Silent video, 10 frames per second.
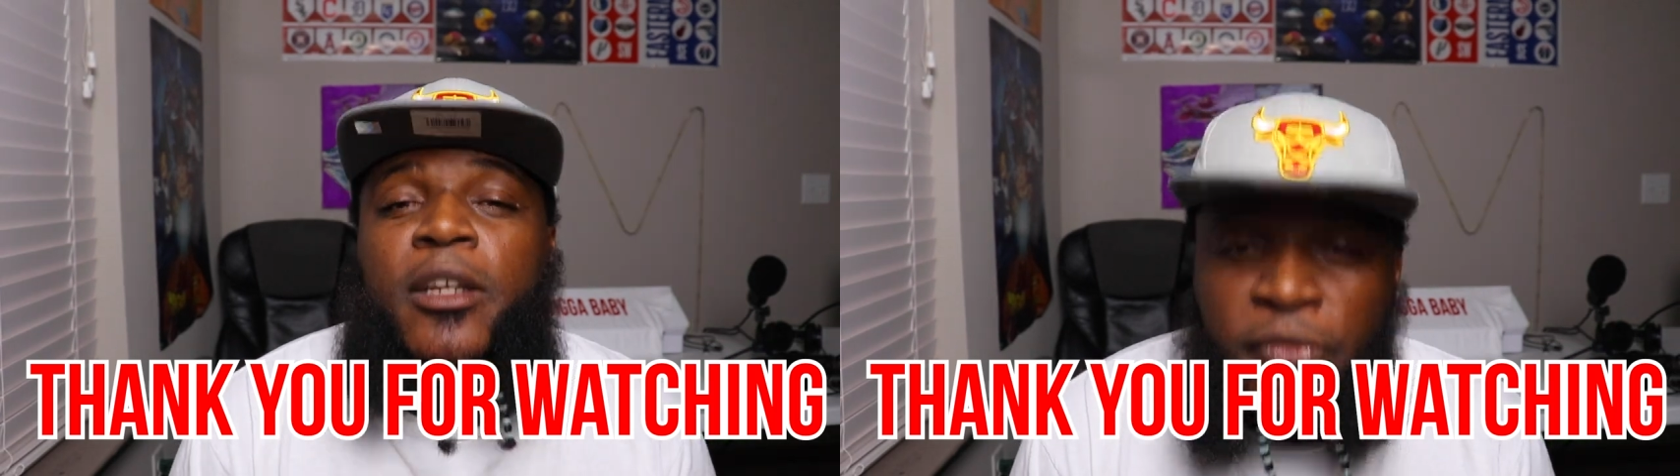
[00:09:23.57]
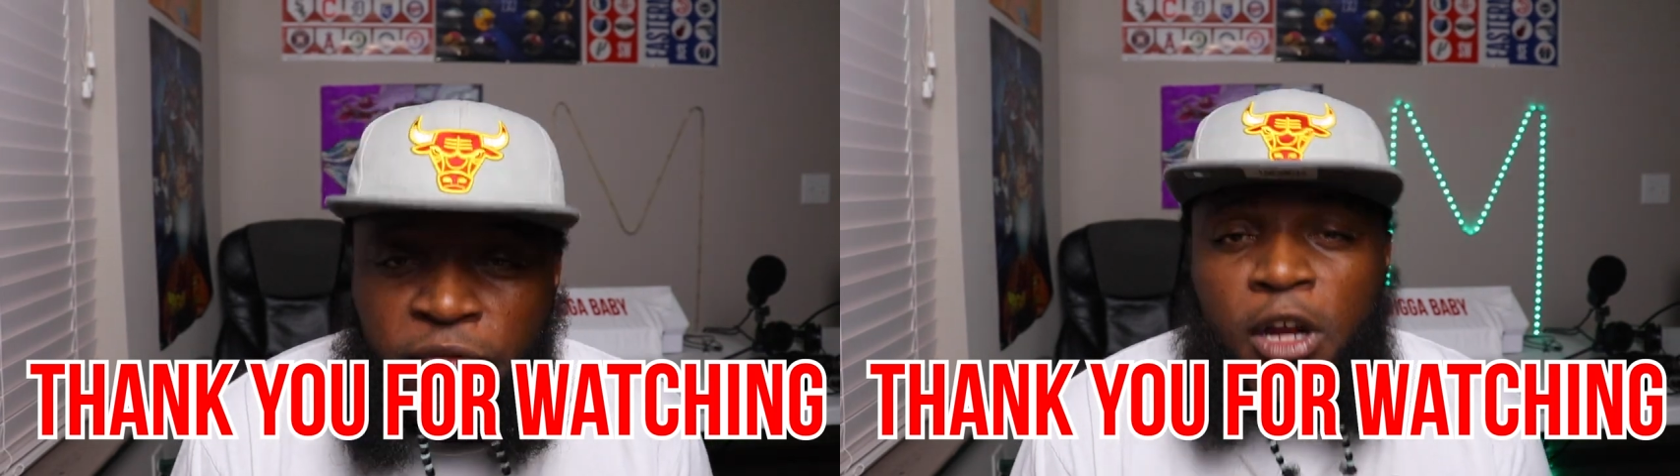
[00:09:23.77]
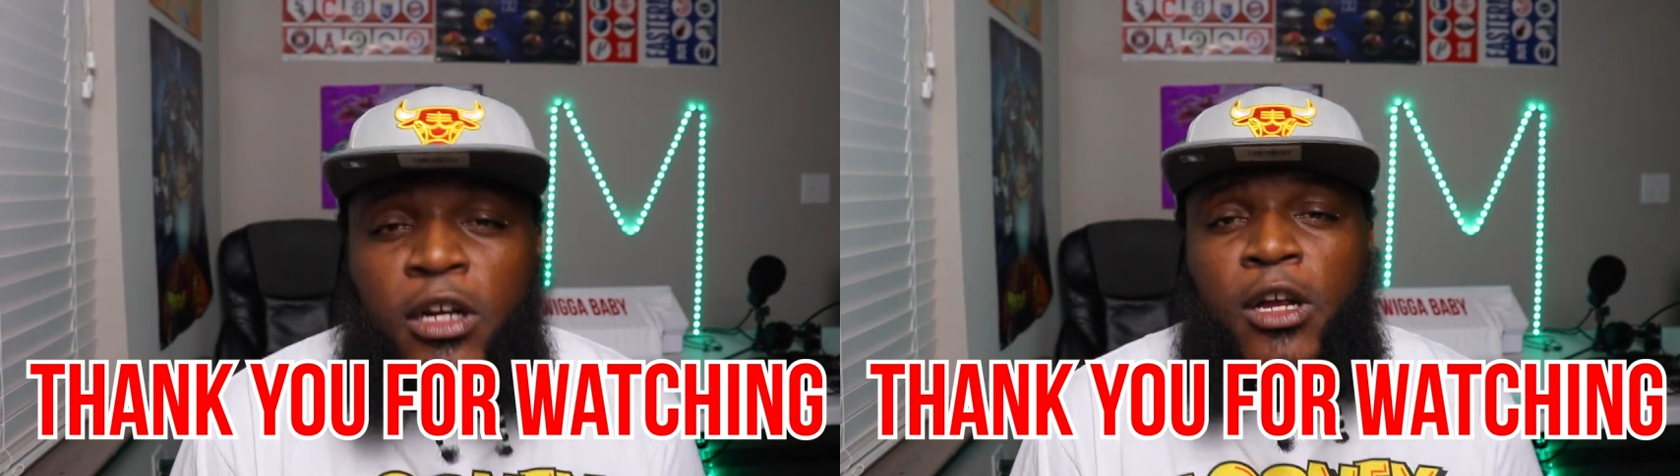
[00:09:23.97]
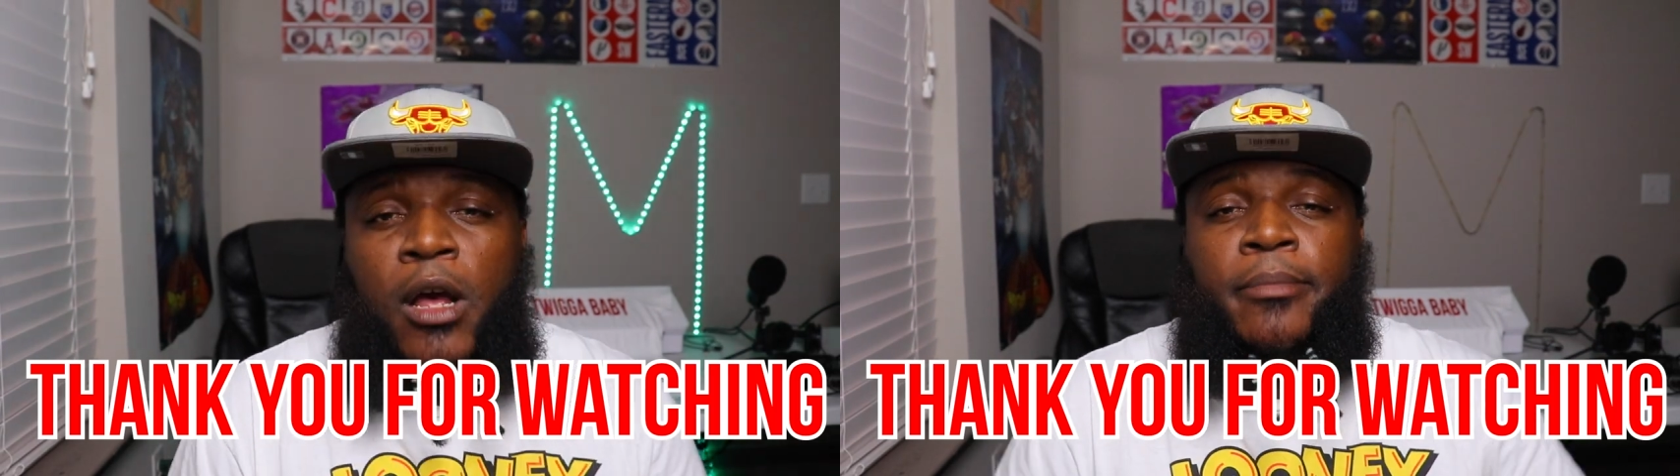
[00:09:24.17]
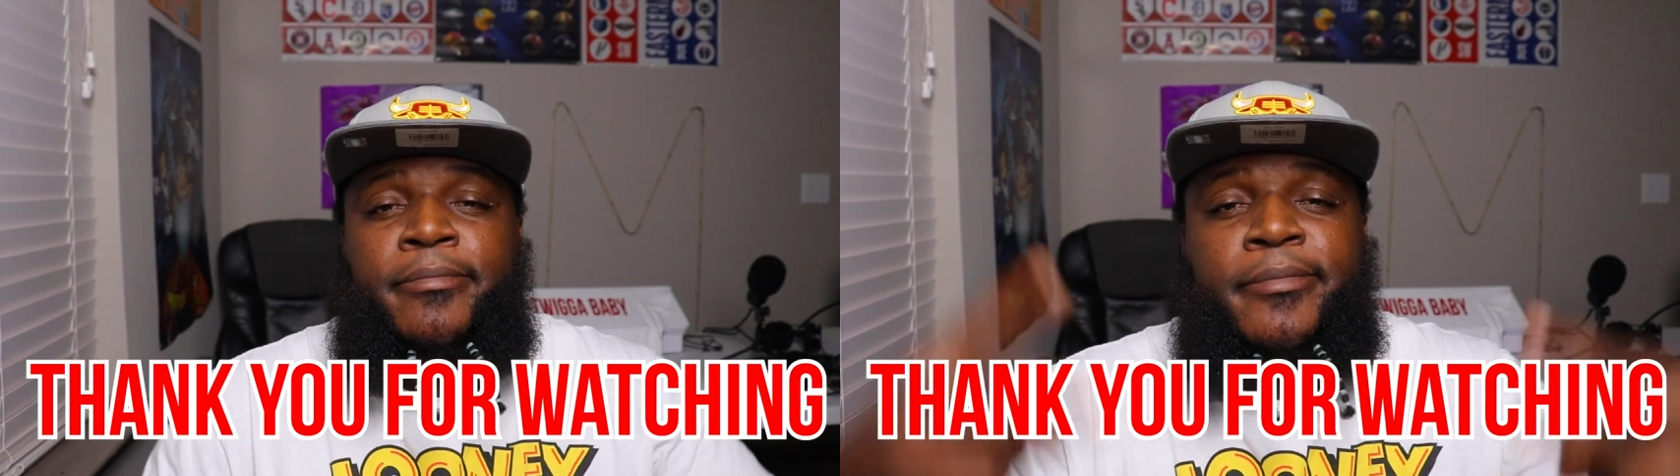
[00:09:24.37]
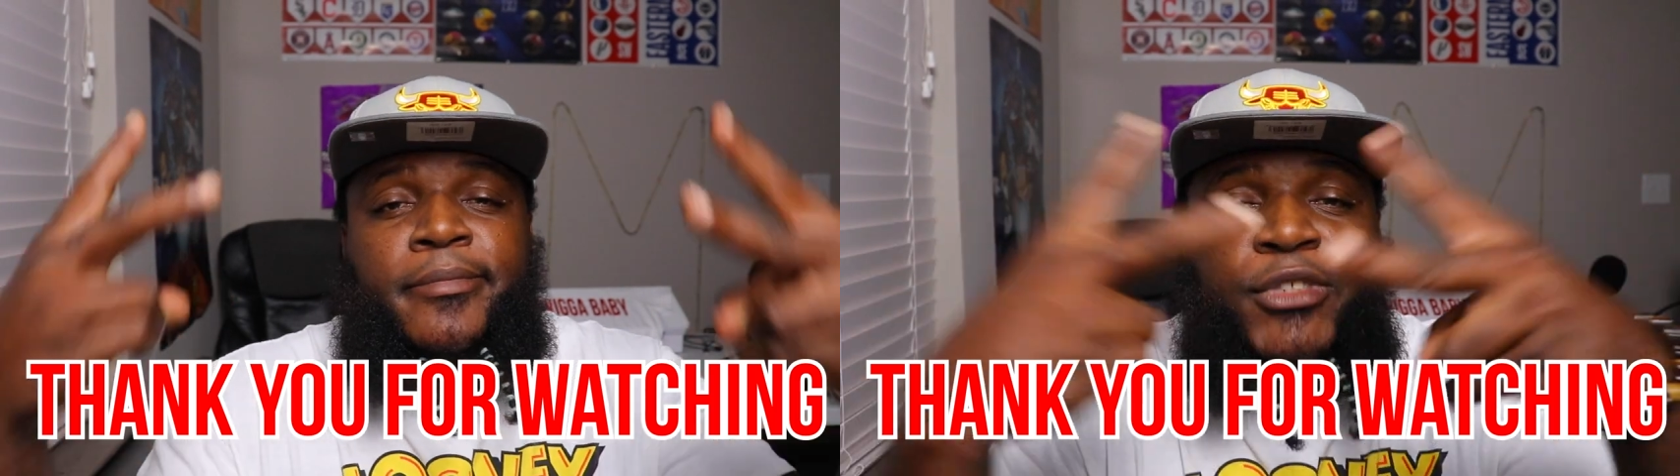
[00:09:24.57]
the fuck up.